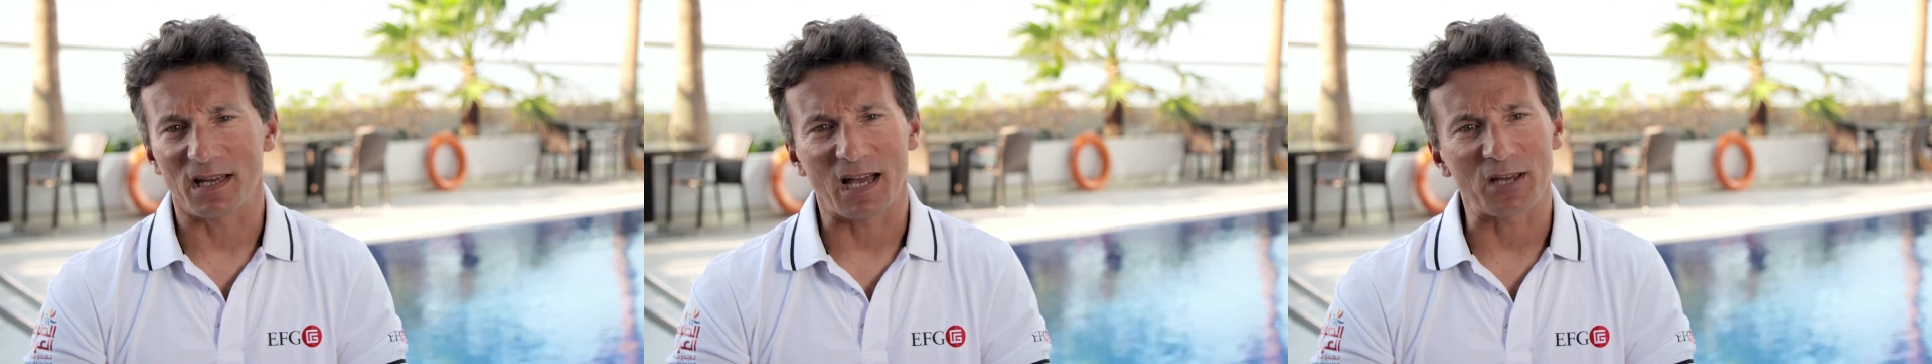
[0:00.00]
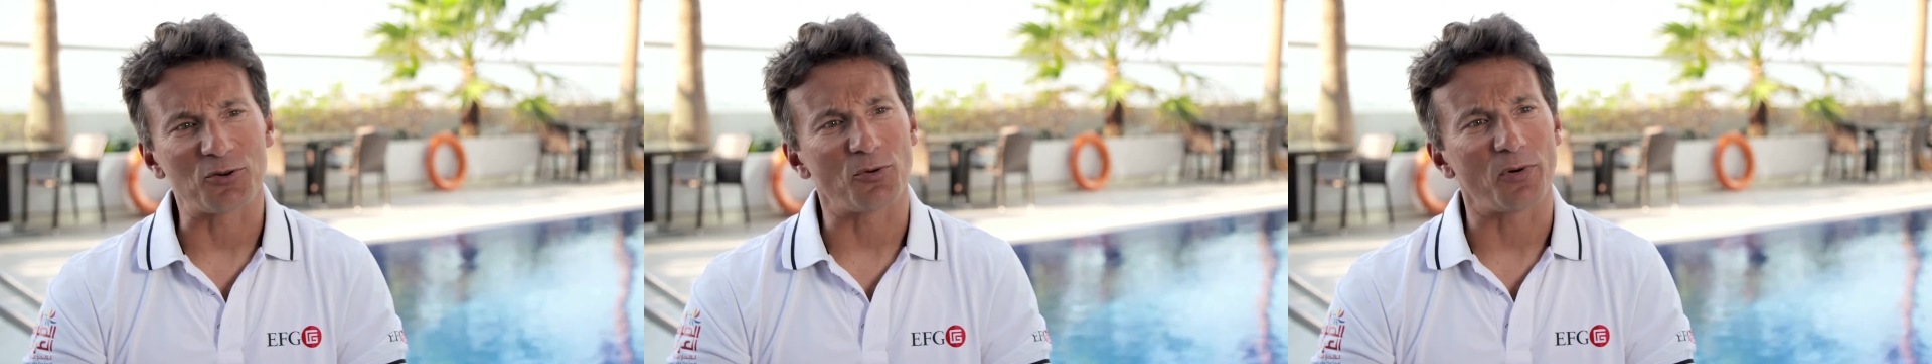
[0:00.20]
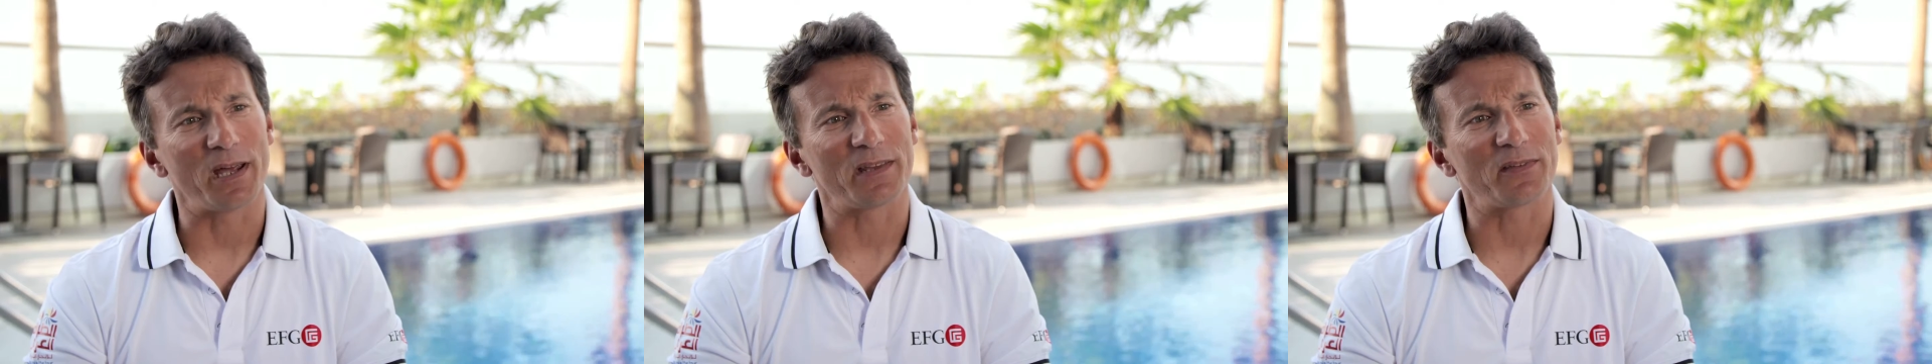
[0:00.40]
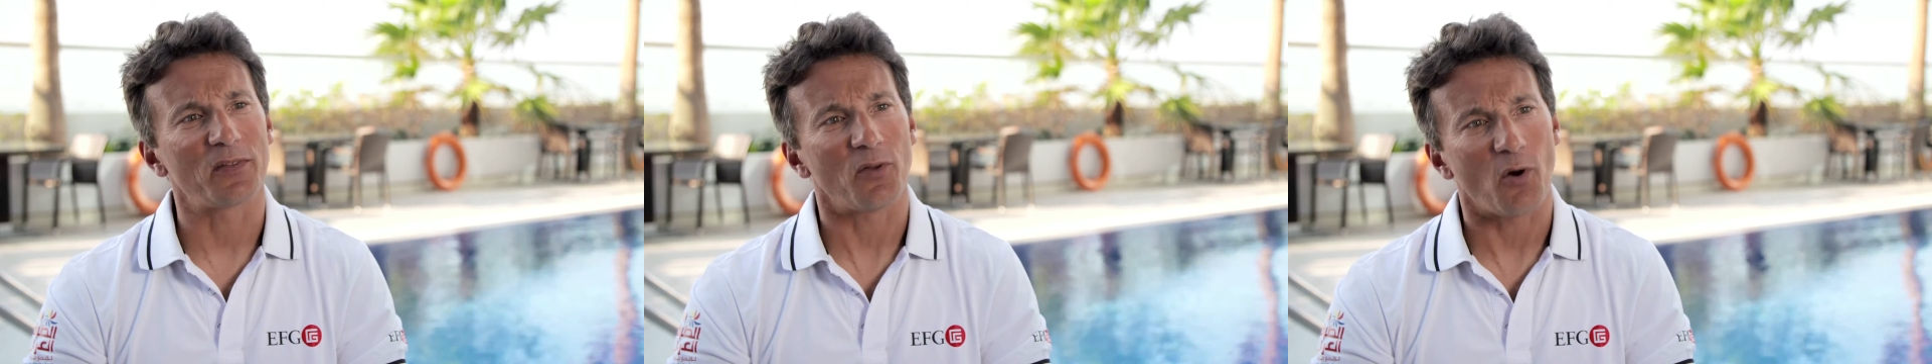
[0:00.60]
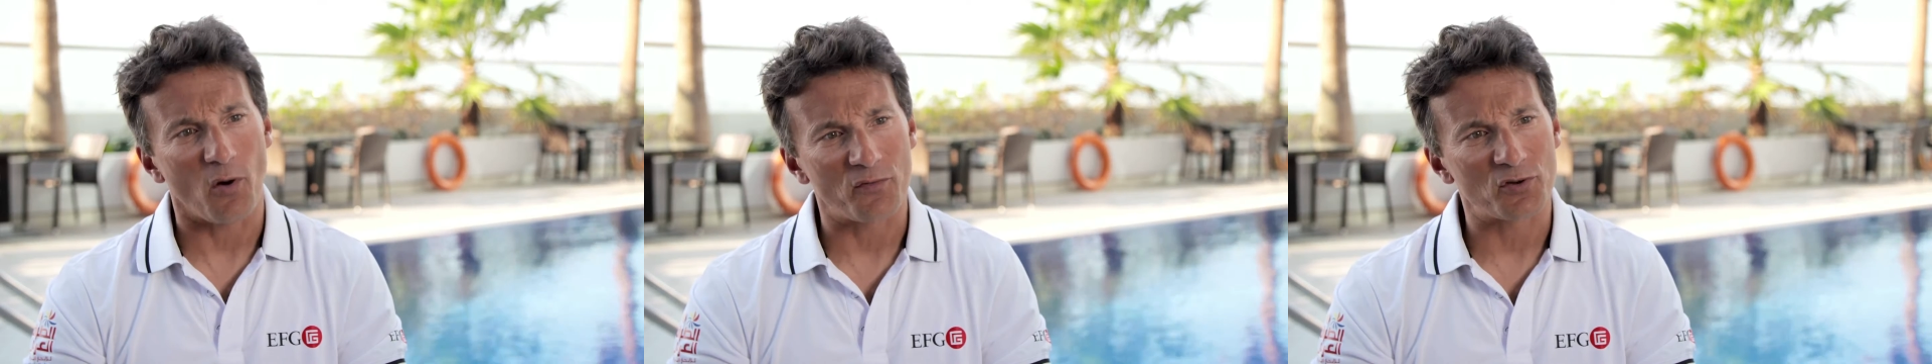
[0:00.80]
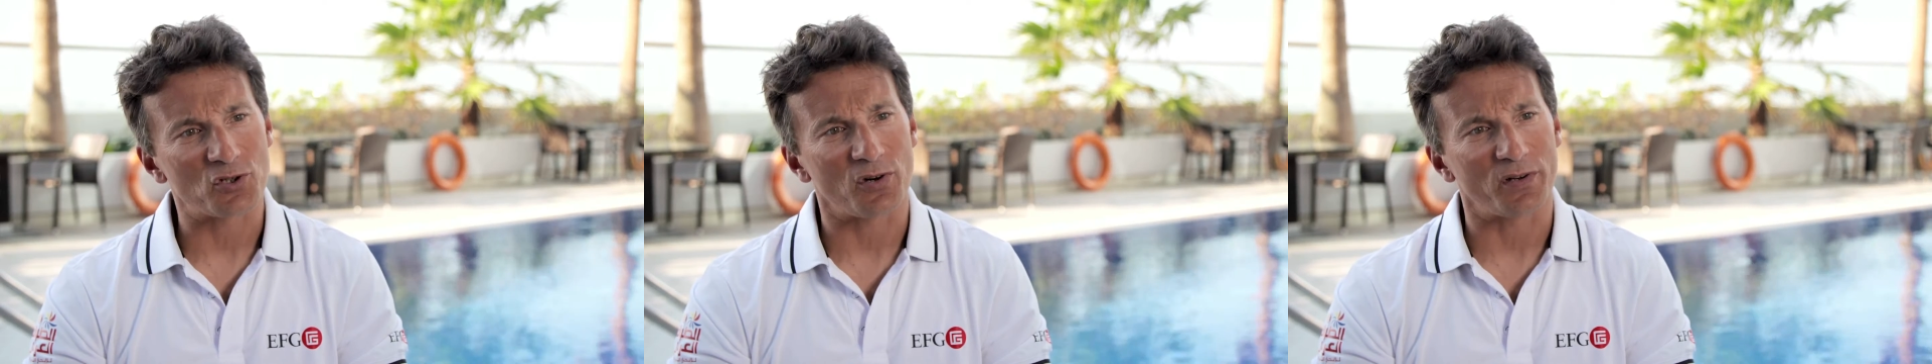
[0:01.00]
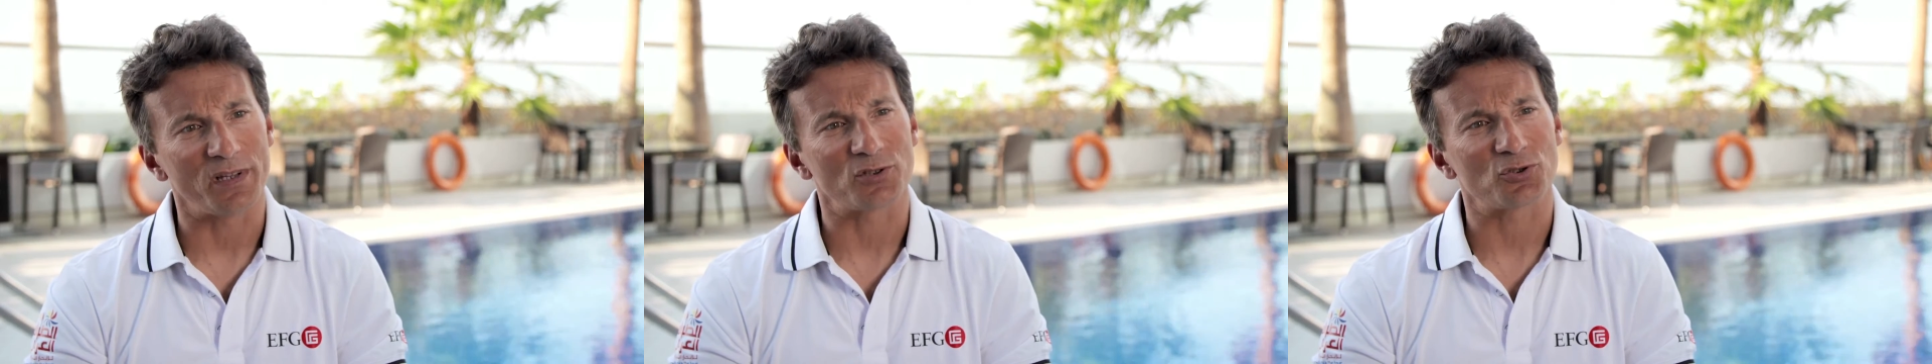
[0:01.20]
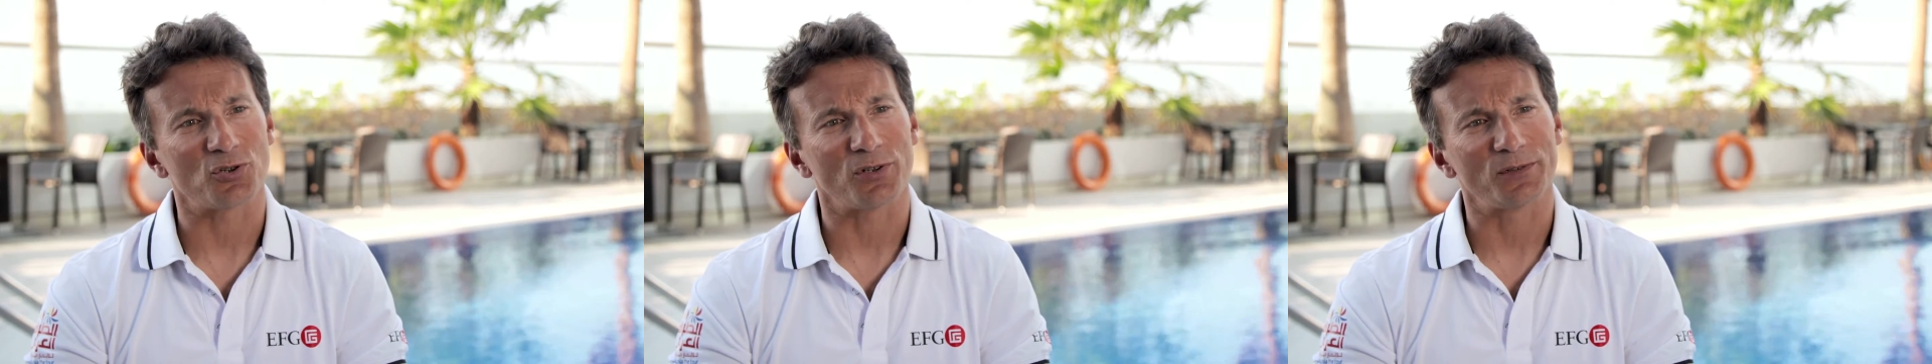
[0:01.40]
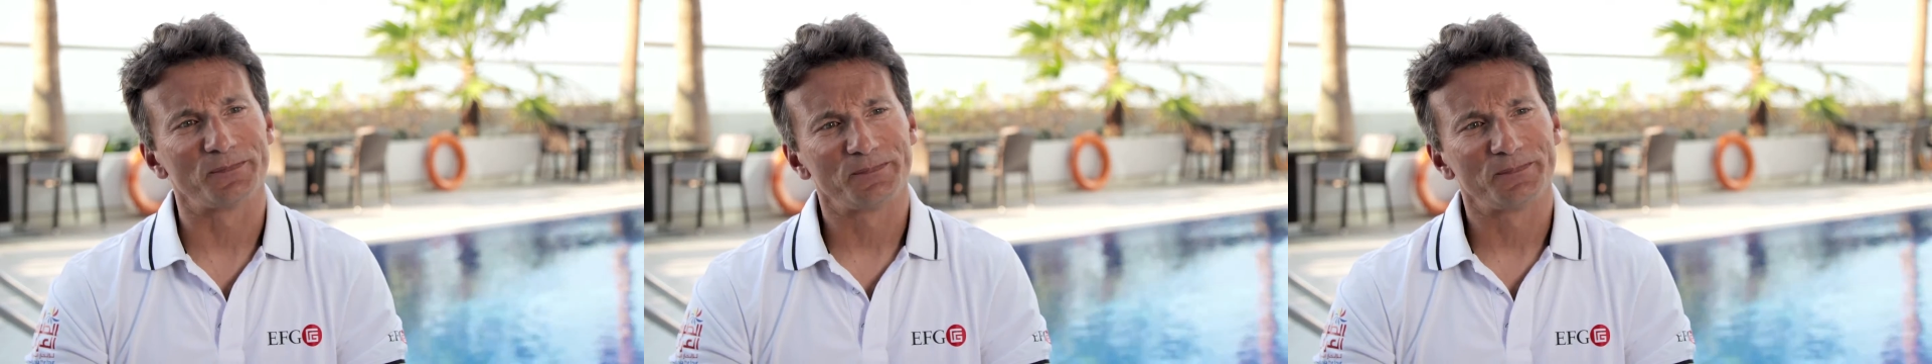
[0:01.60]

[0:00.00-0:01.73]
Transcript: accurate on the offshore and inshore.